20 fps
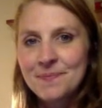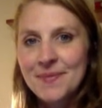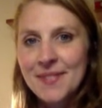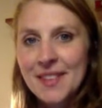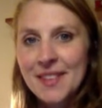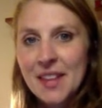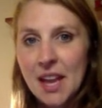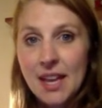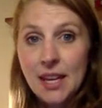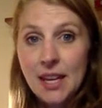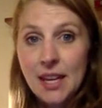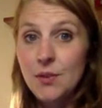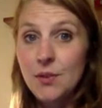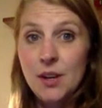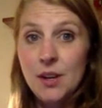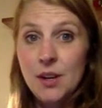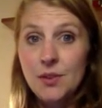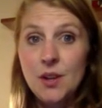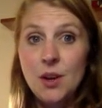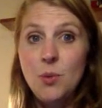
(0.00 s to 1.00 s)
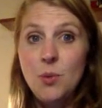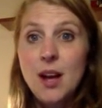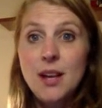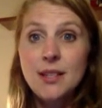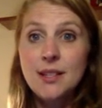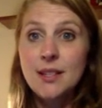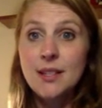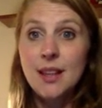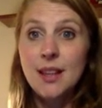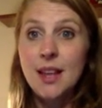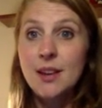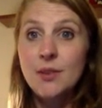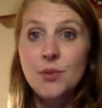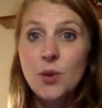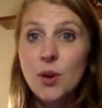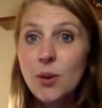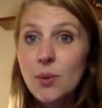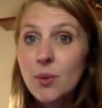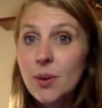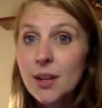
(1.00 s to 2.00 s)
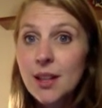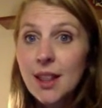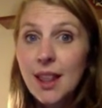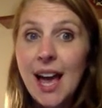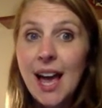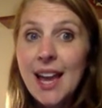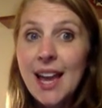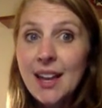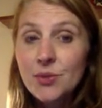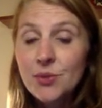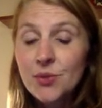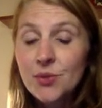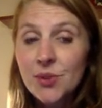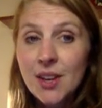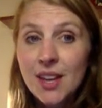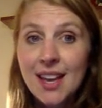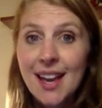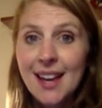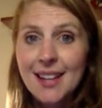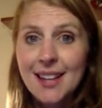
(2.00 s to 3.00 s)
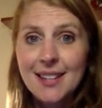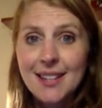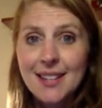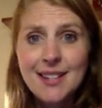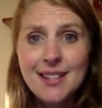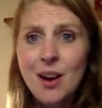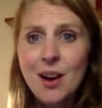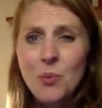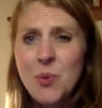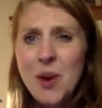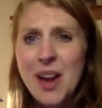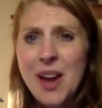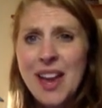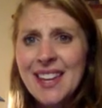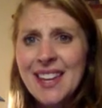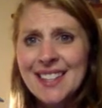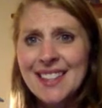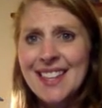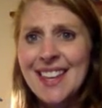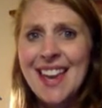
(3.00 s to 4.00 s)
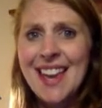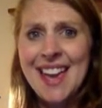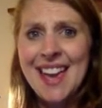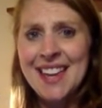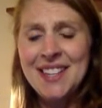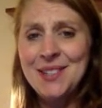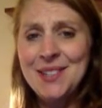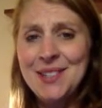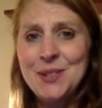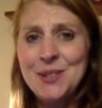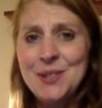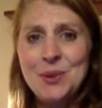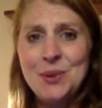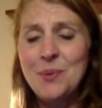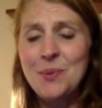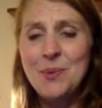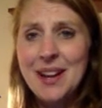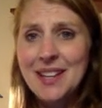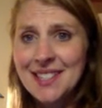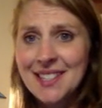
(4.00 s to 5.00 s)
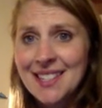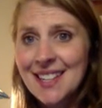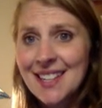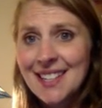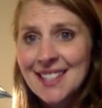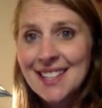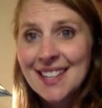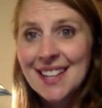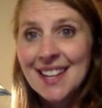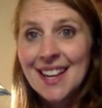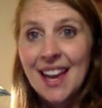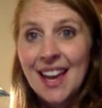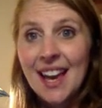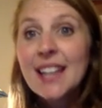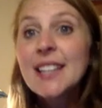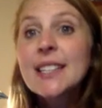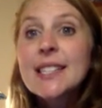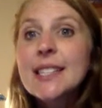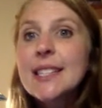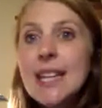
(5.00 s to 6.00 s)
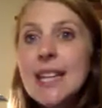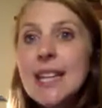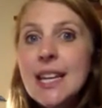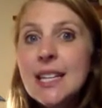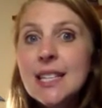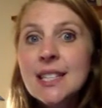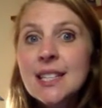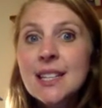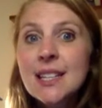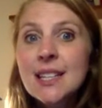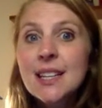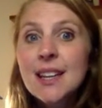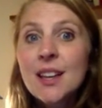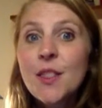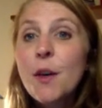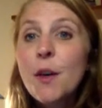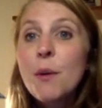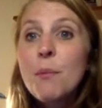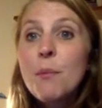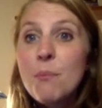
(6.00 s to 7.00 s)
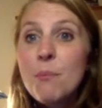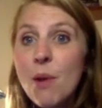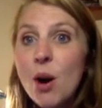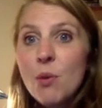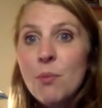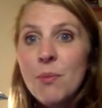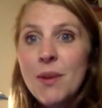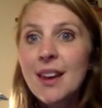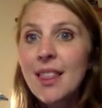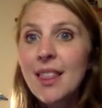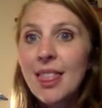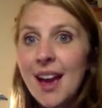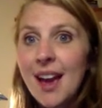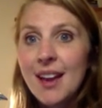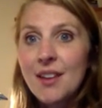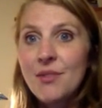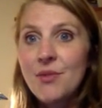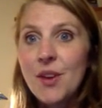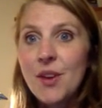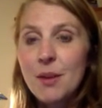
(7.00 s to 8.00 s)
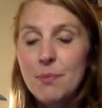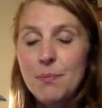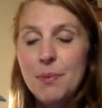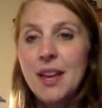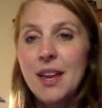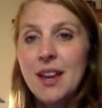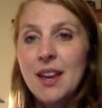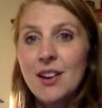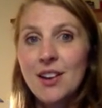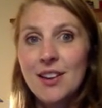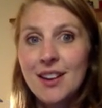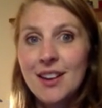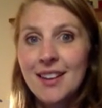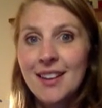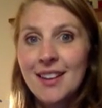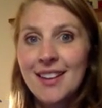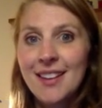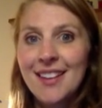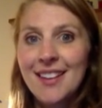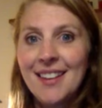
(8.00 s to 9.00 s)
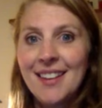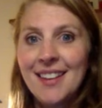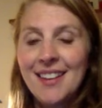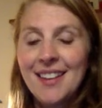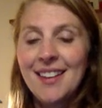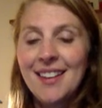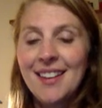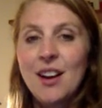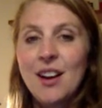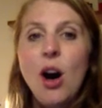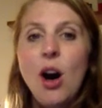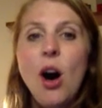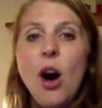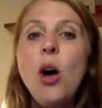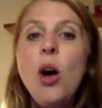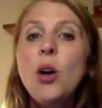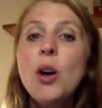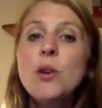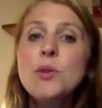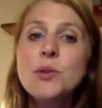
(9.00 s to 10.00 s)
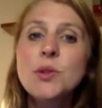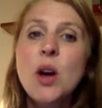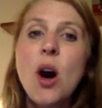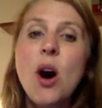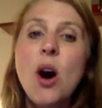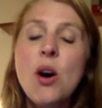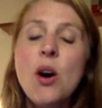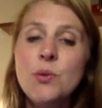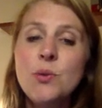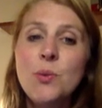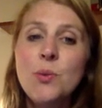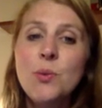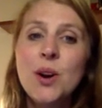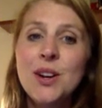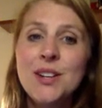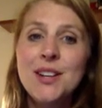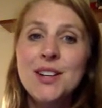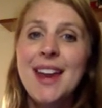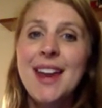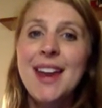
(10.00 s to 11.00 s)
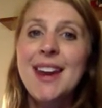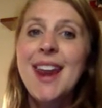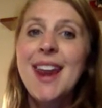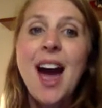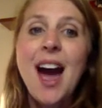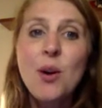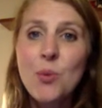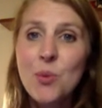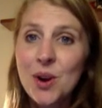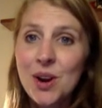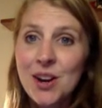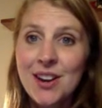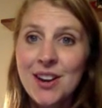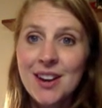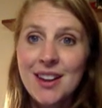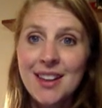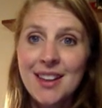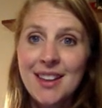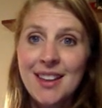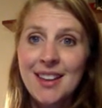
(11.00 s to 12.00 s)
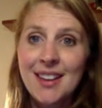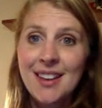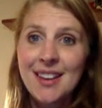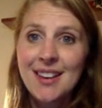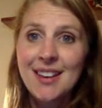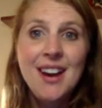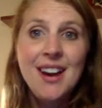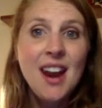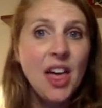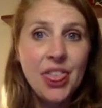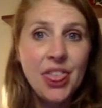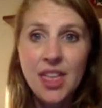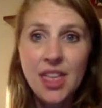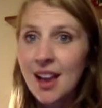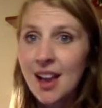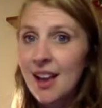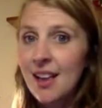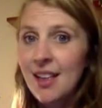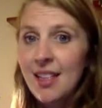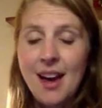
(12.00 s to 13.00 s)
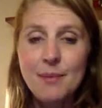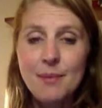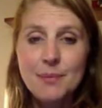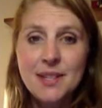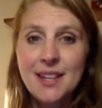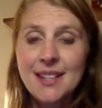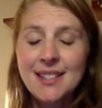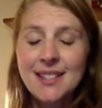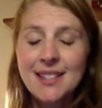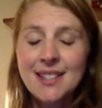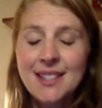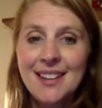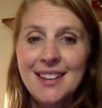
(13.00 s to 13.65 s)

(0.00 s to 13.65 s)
And even if there was, it led forward life, and does not wait at the end to arrest it, and ceased the moment life appeared. All goes onward and outward. Nothing collapses.